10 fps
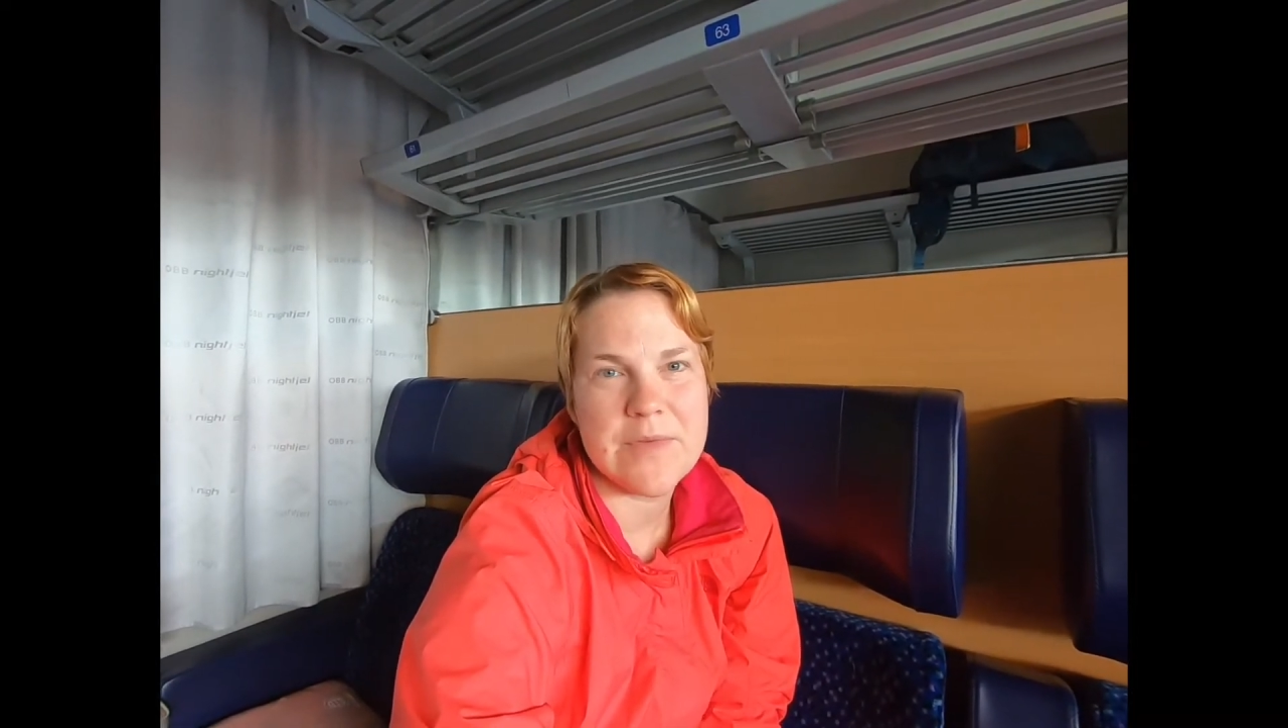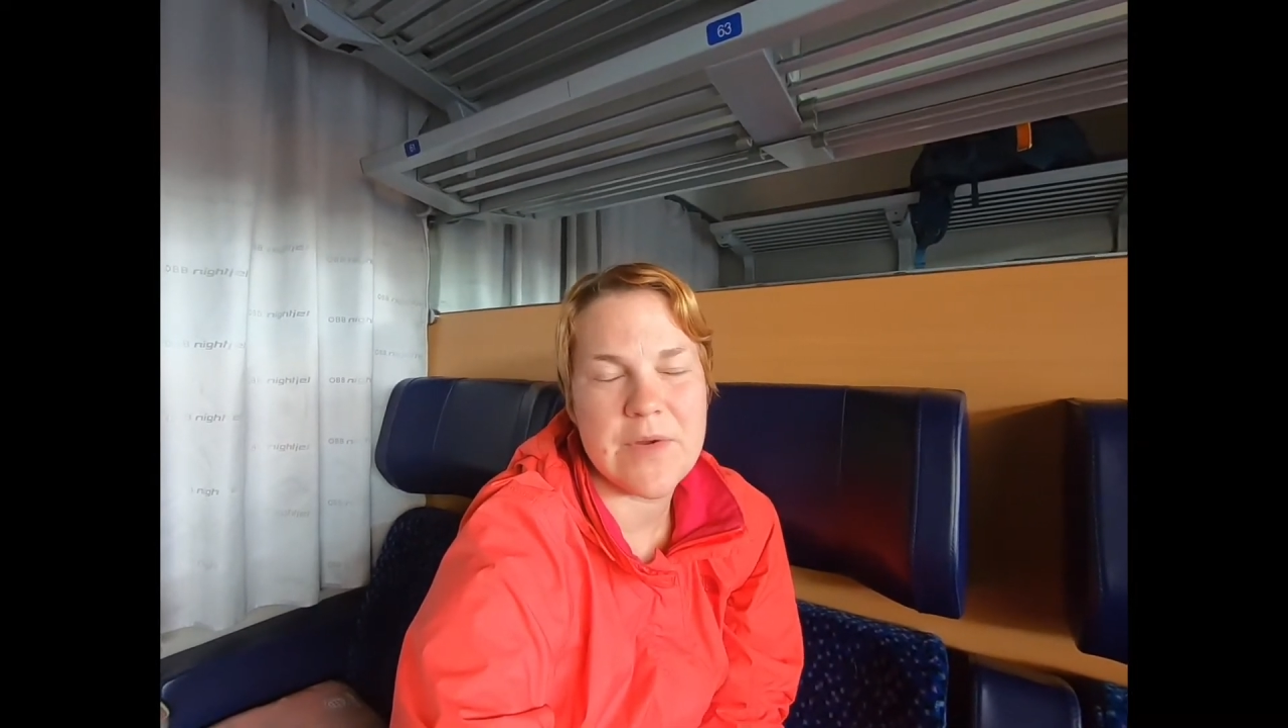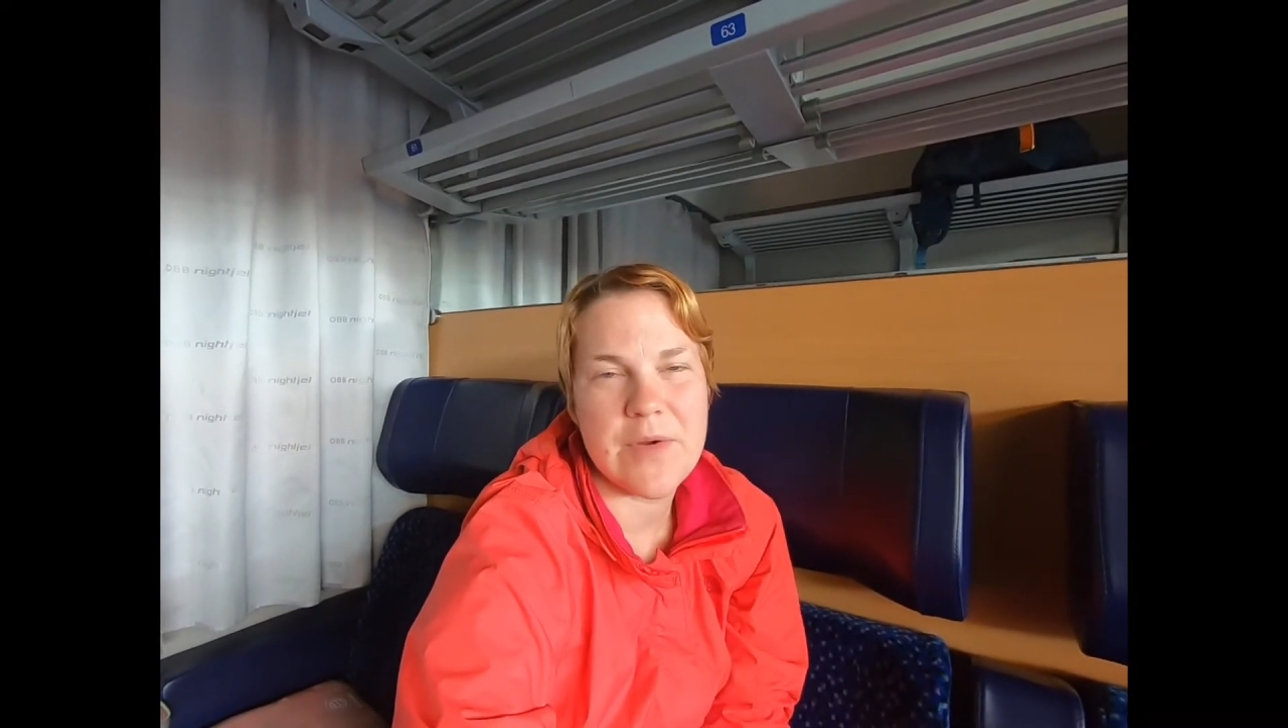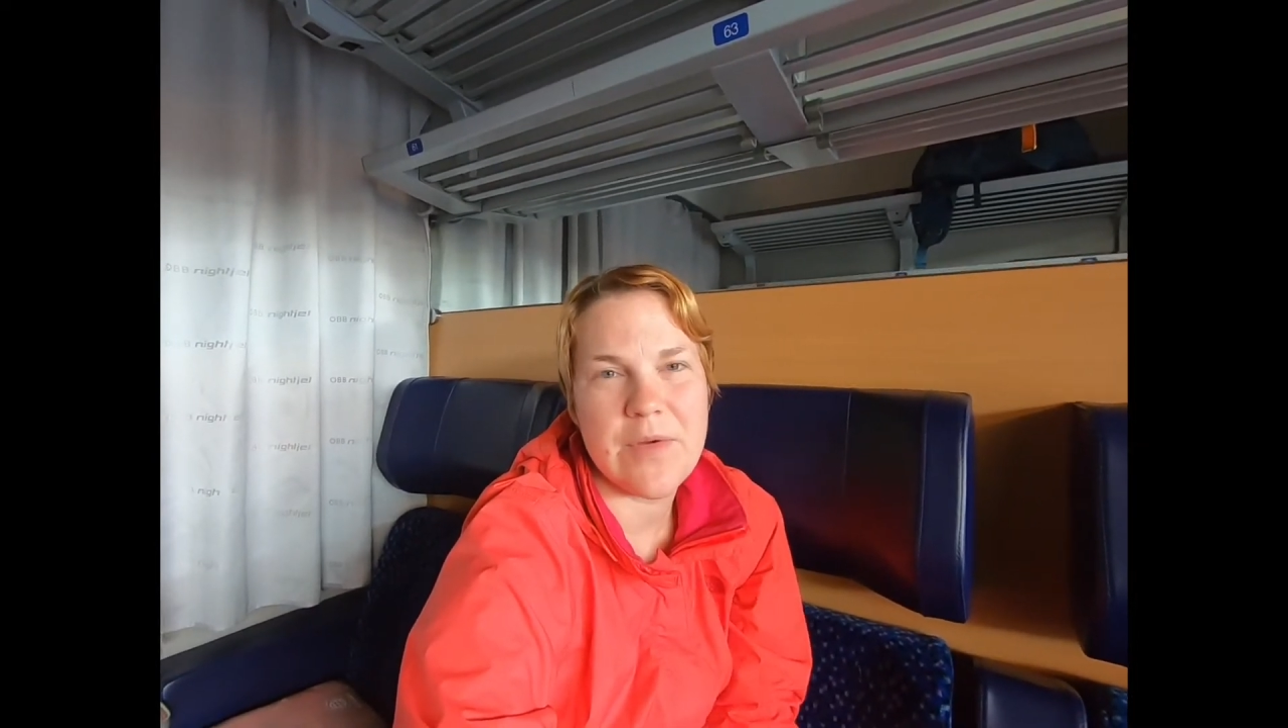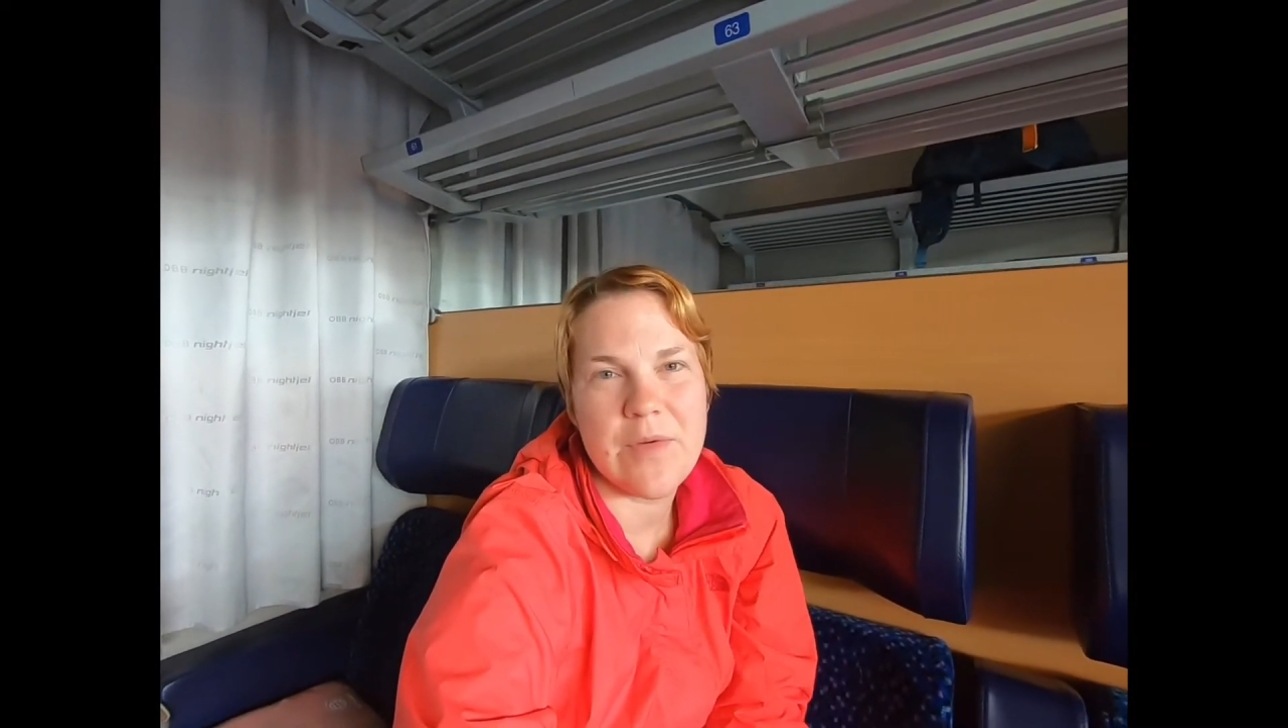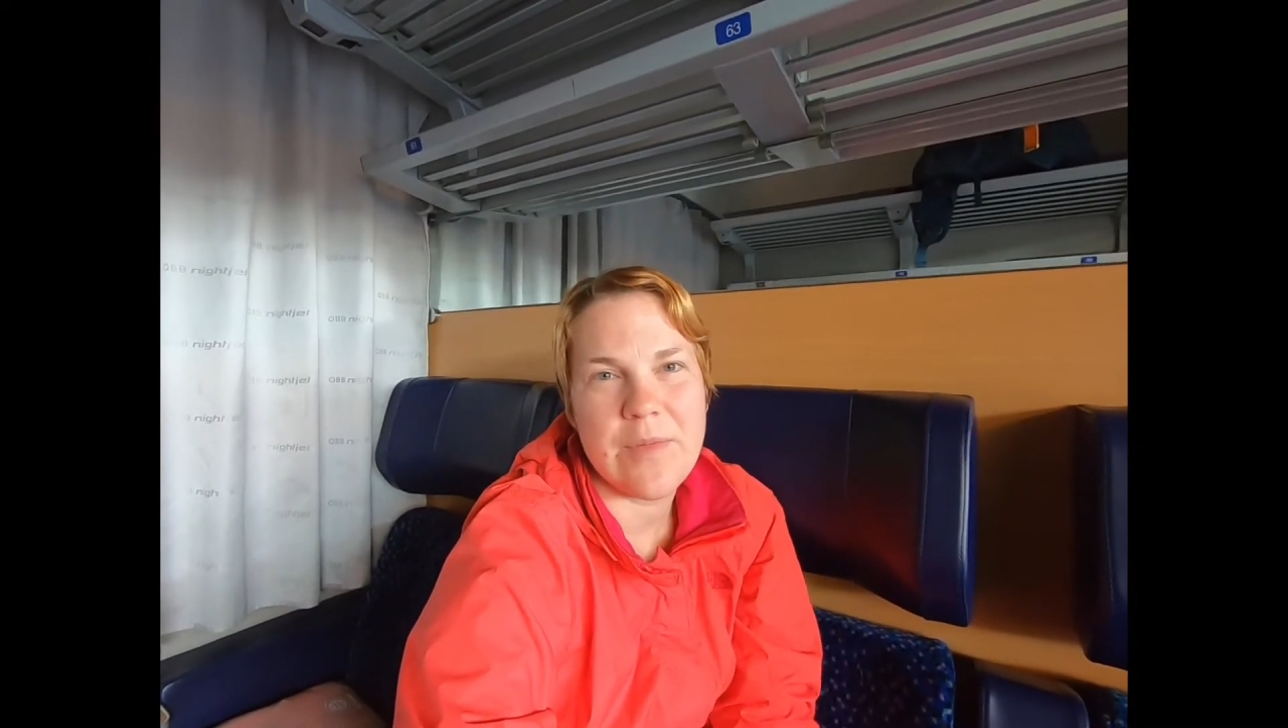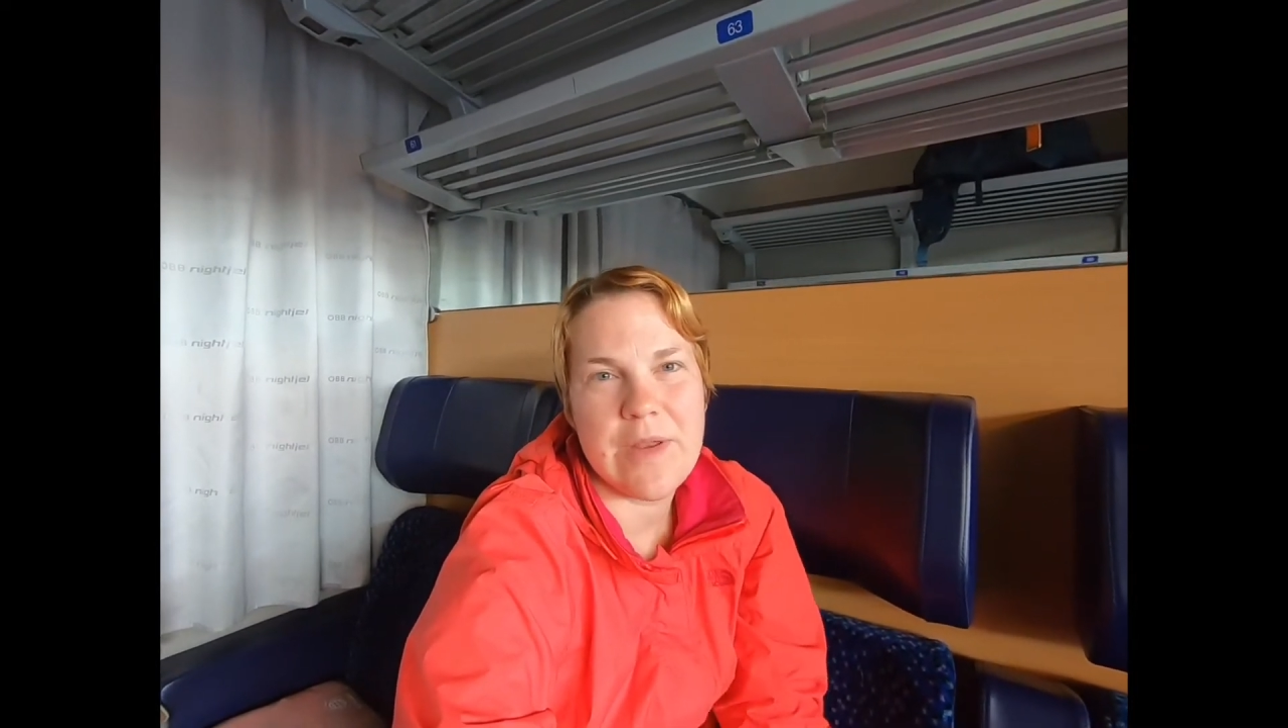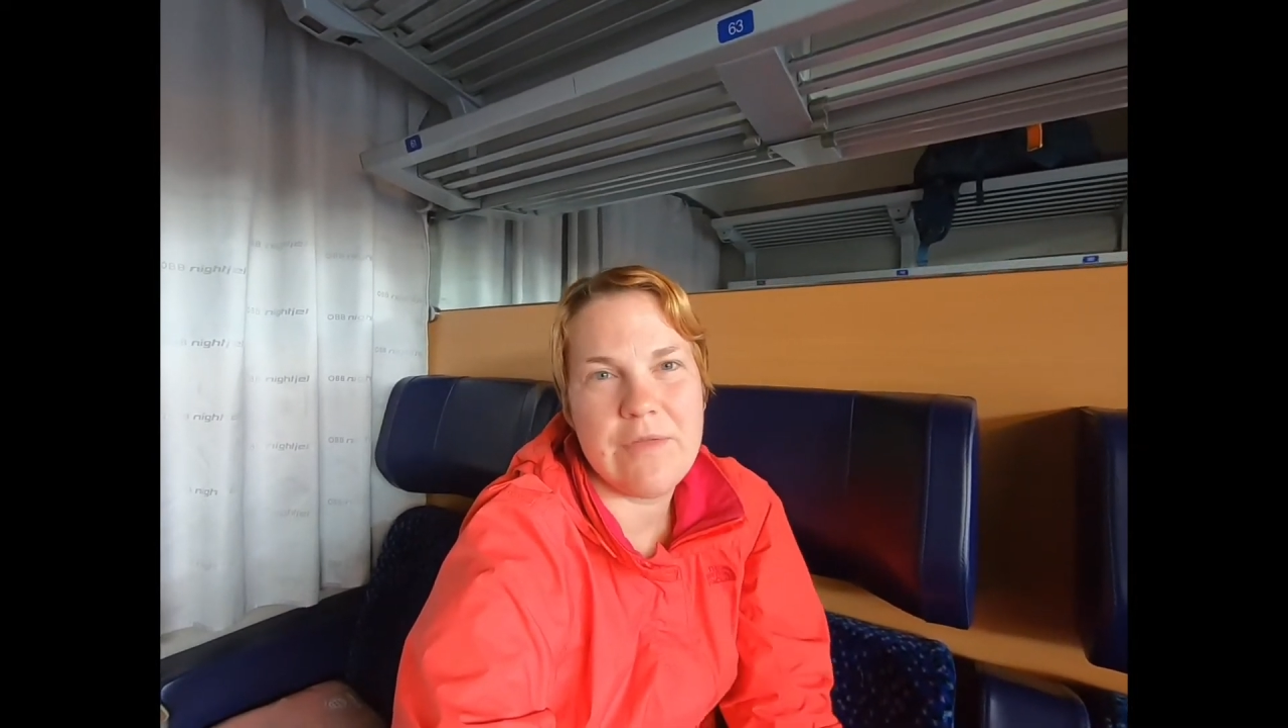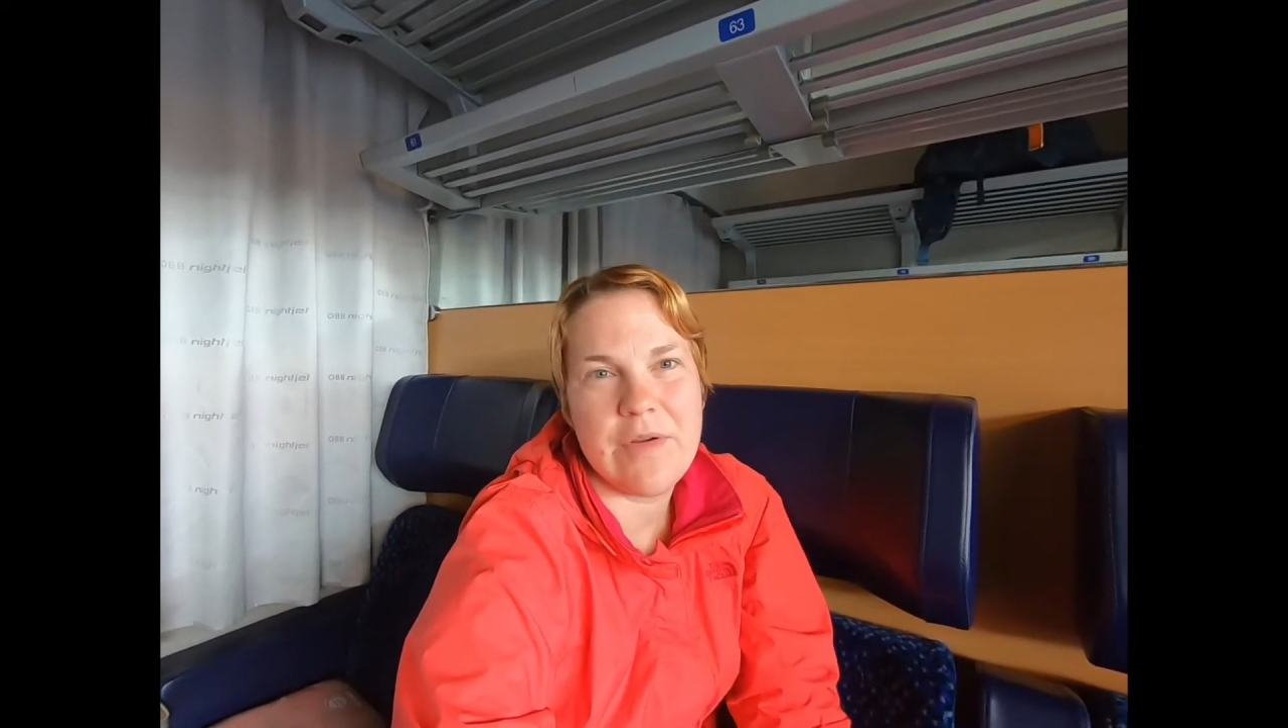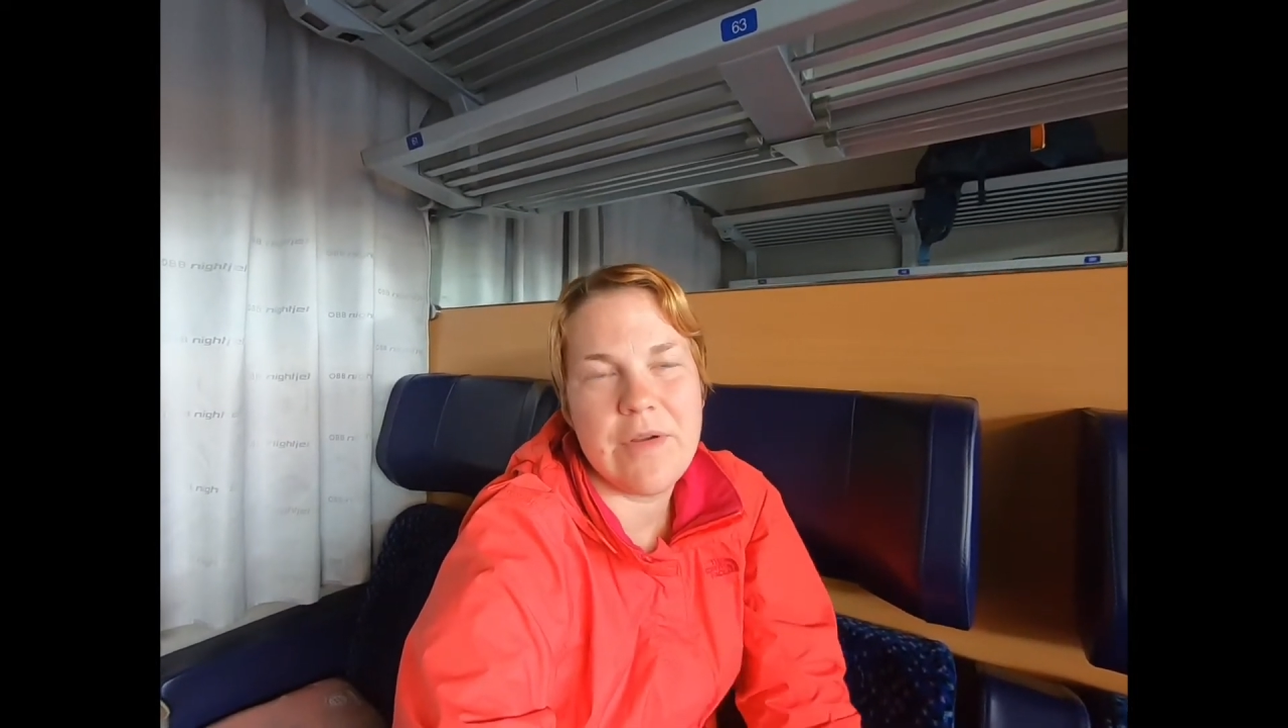hurt or
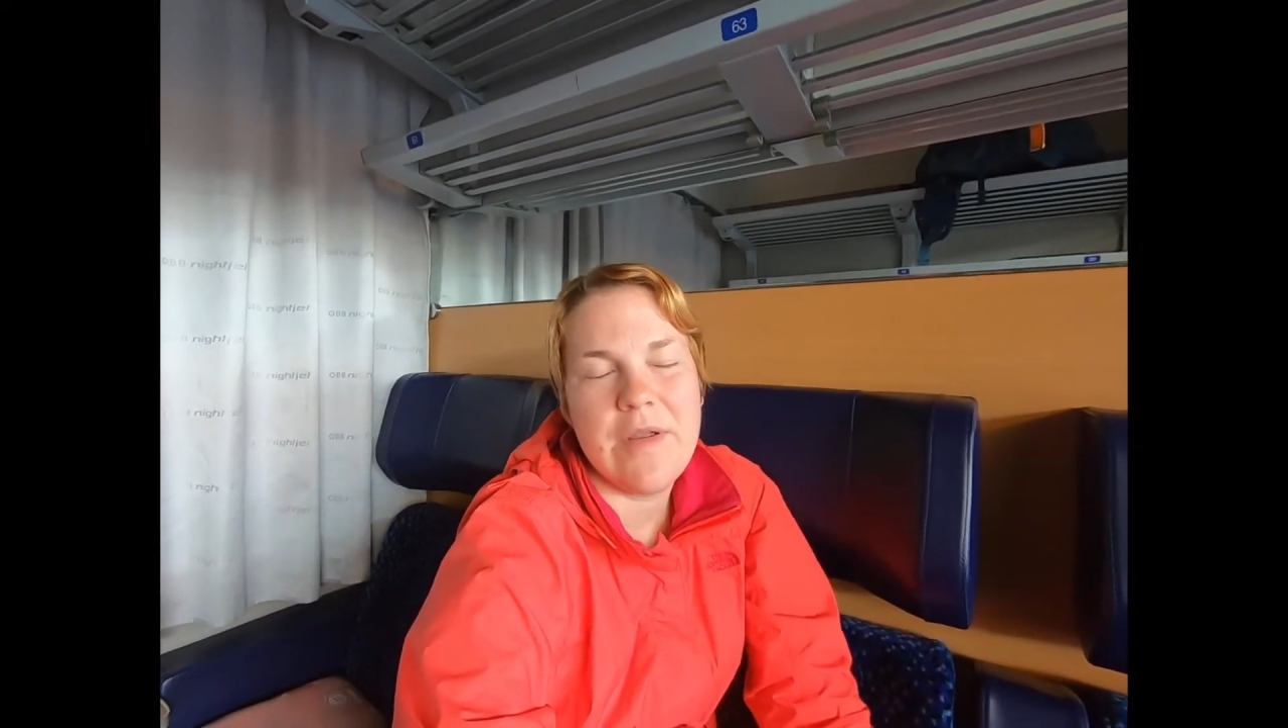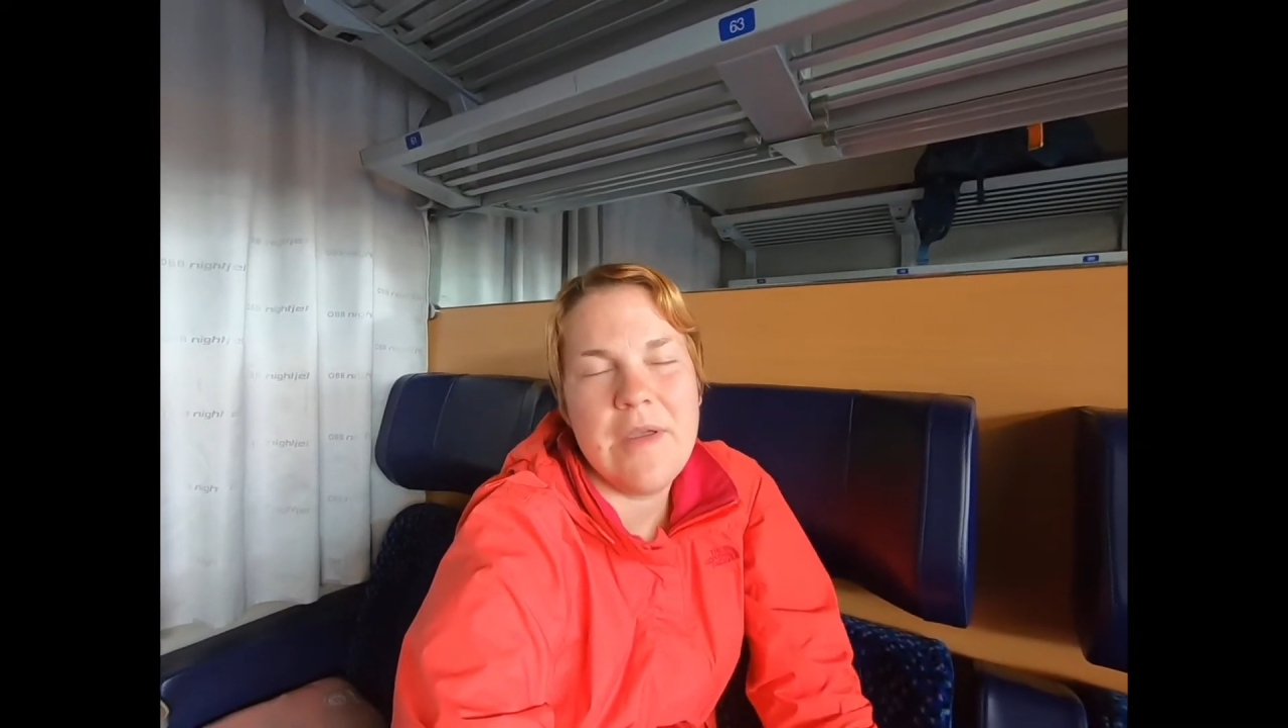whatever.